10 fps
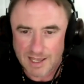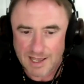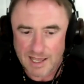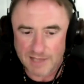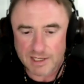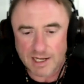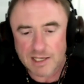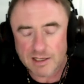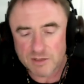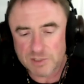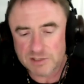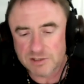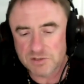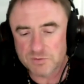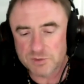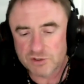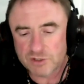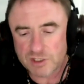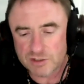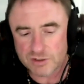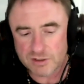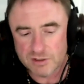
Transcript: And then I get a message from a stranger.